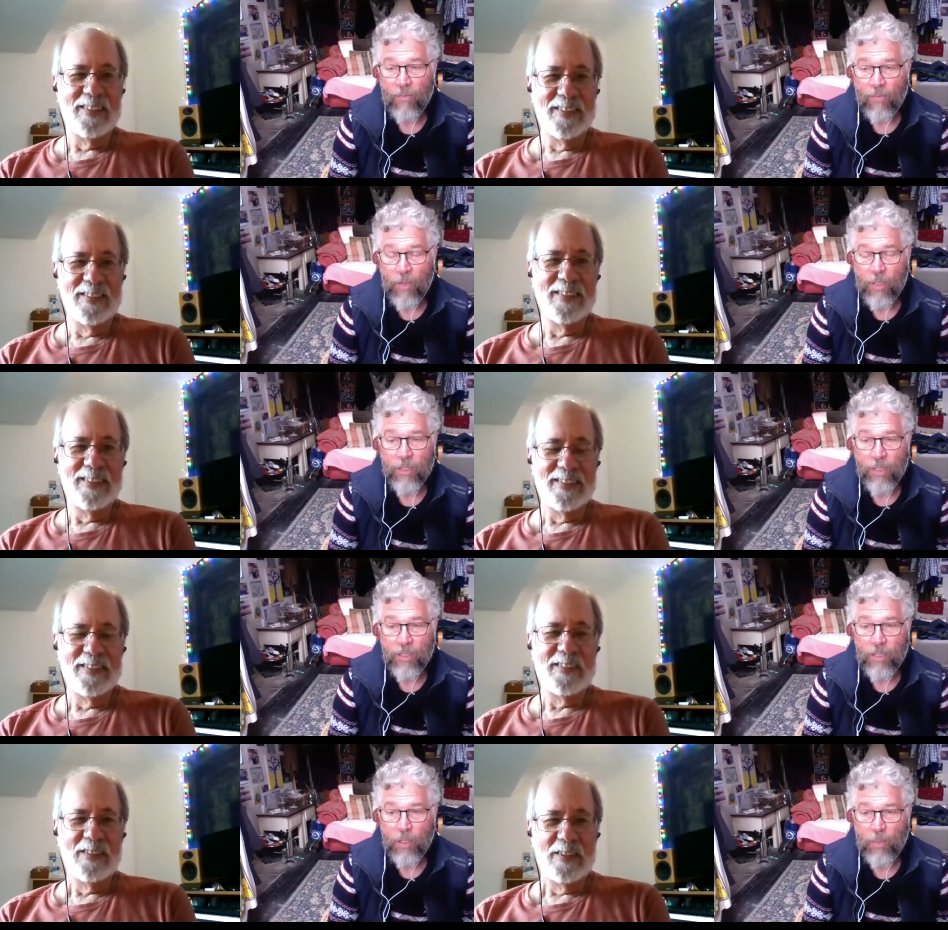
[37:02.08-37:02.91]

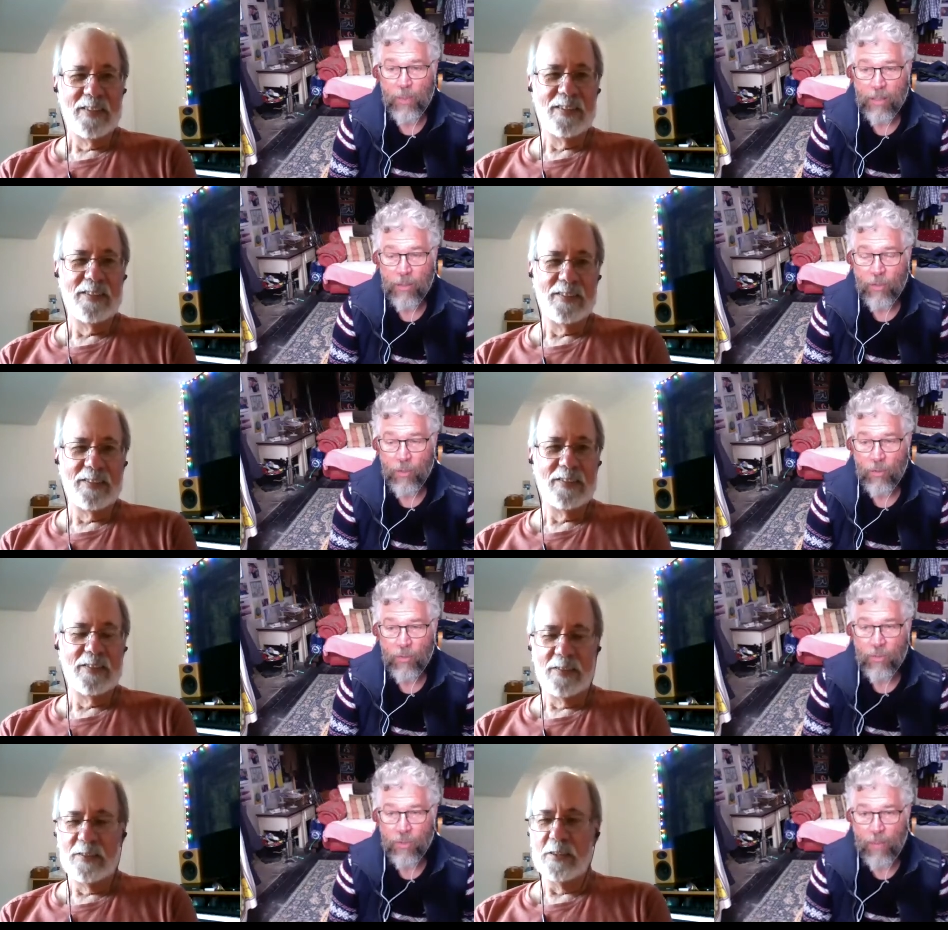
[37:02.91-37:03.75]
Speaker 1: voices and speak the
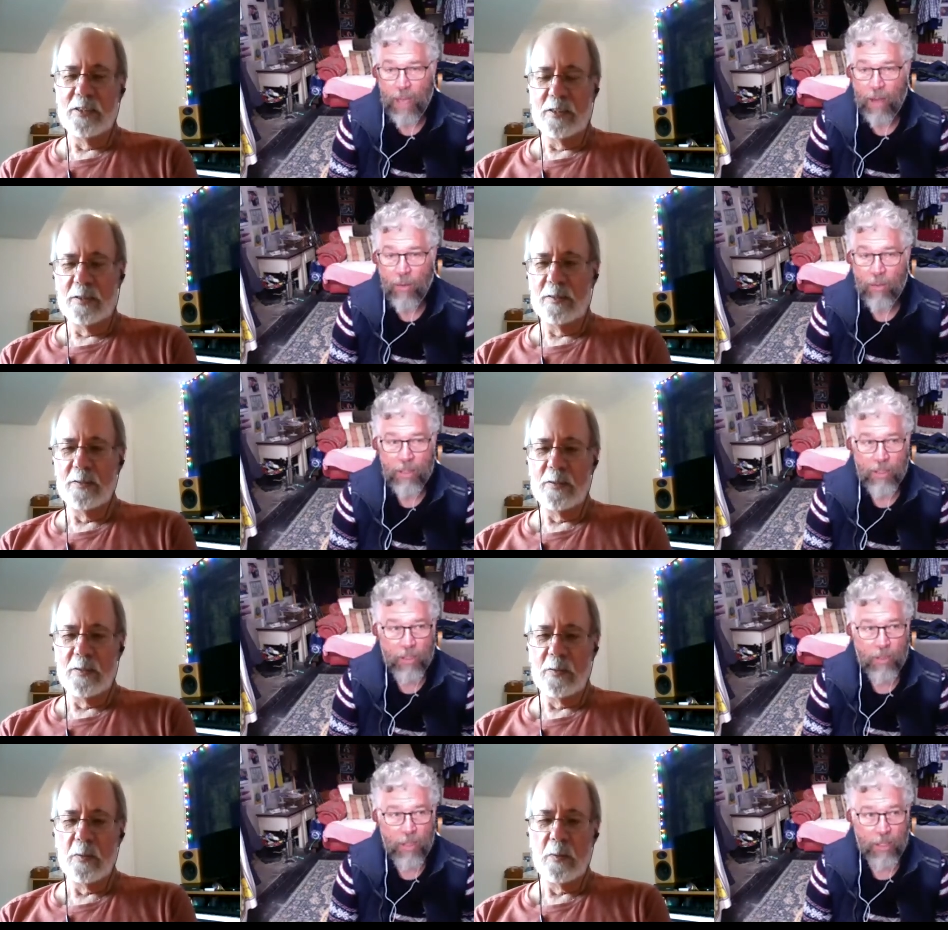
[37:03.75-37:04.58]
truth to power
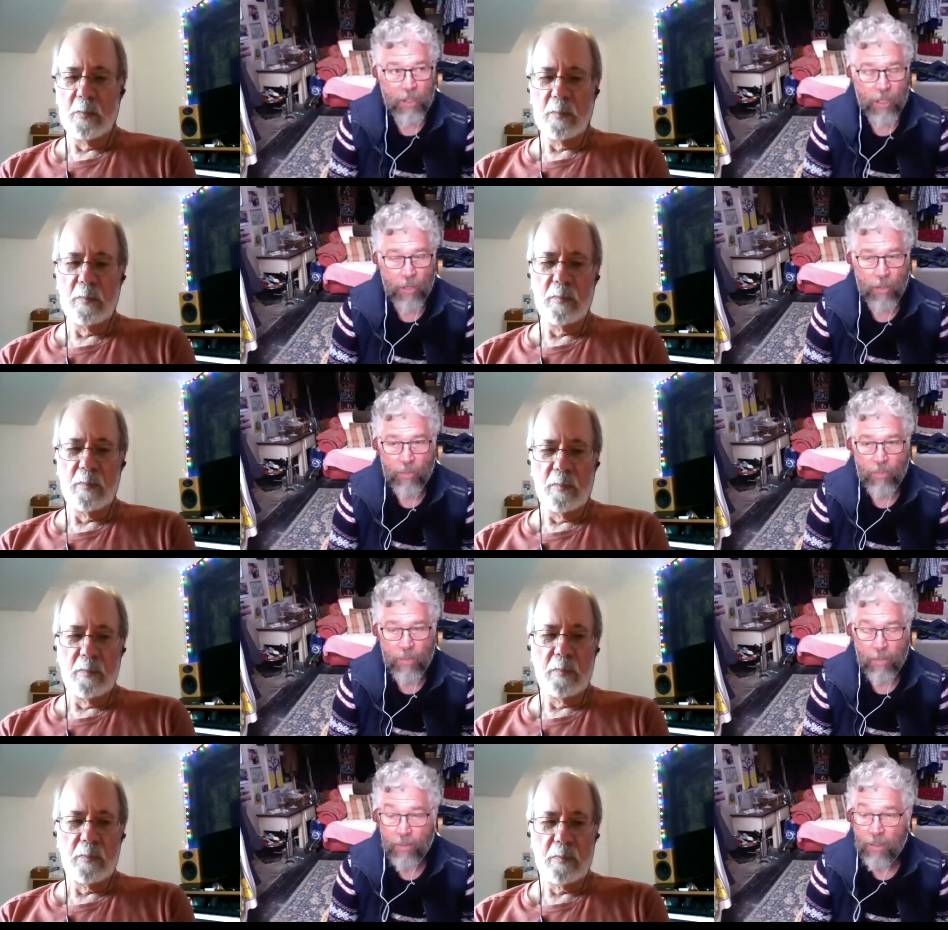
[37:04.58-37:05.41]
and and share it with
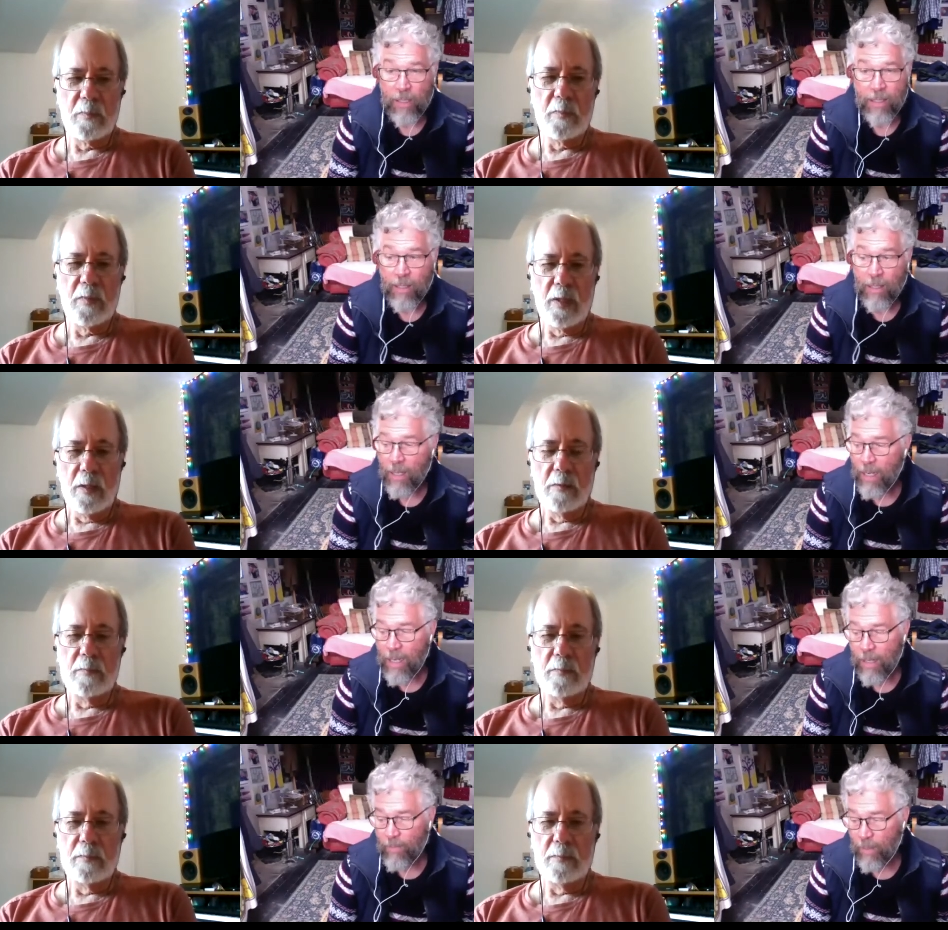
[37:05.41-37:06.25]
people and
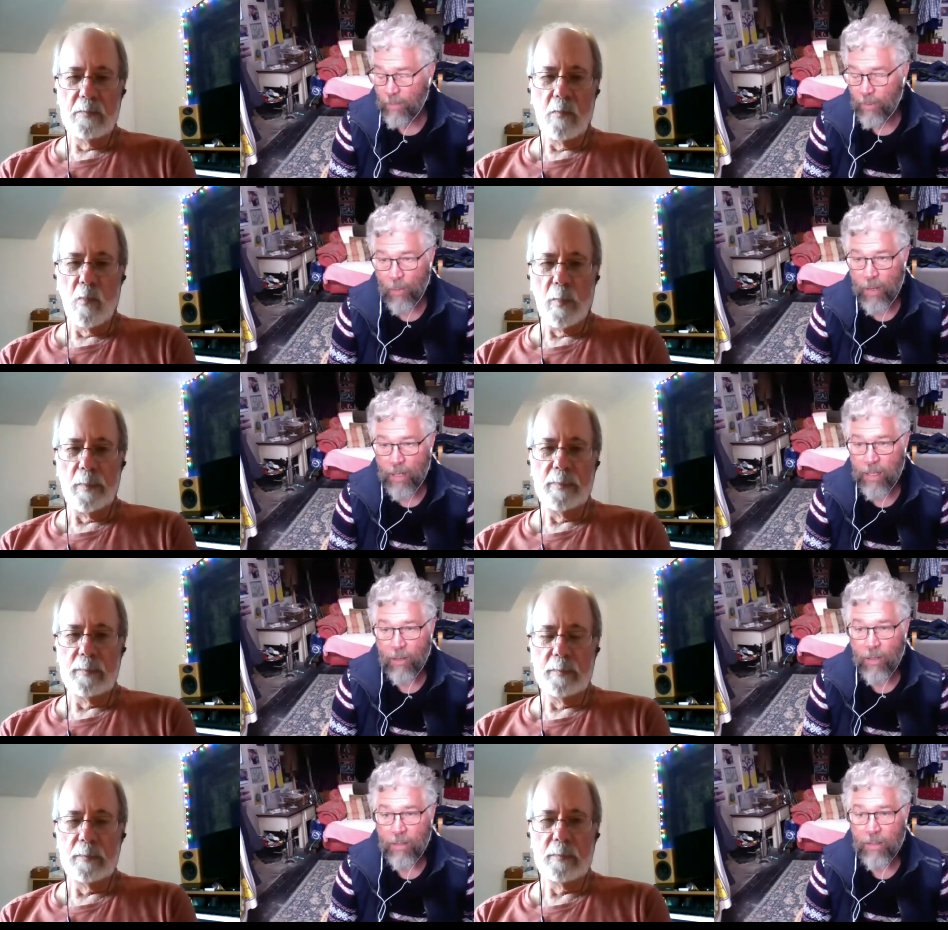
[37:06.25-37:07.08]
people don't want to
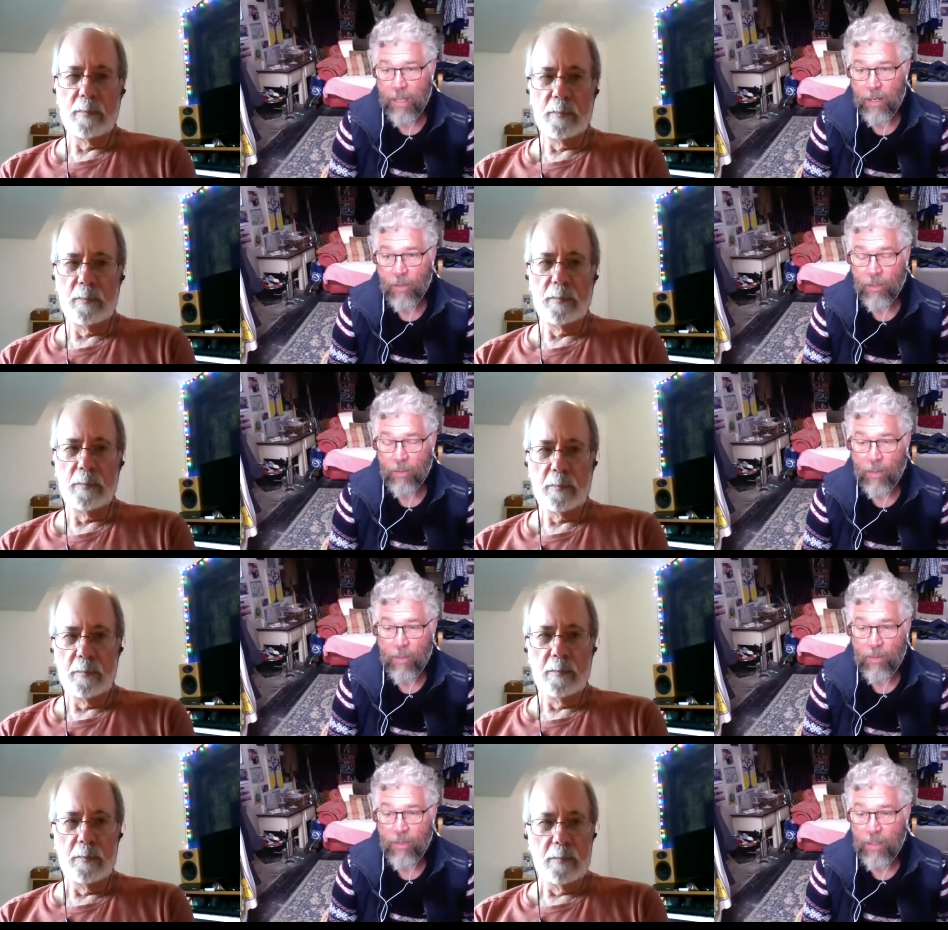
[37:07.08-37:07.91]
hear it, and they don't
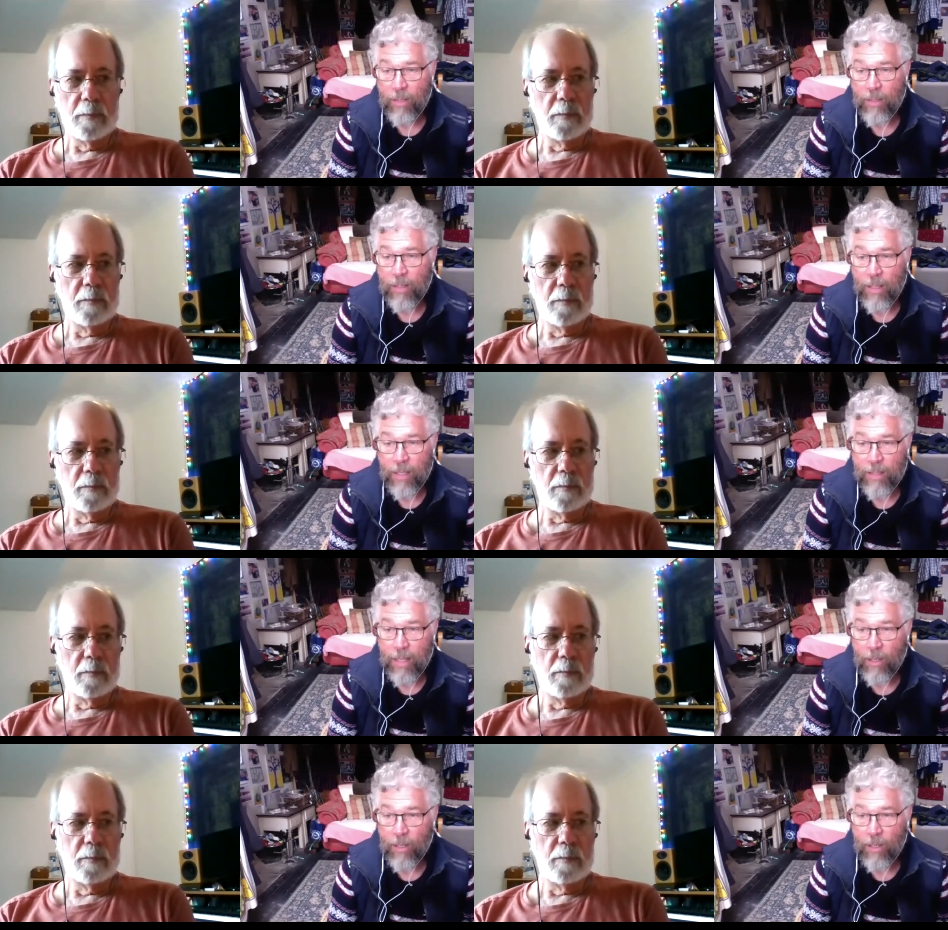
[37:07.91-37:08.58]
agree with it, and, and they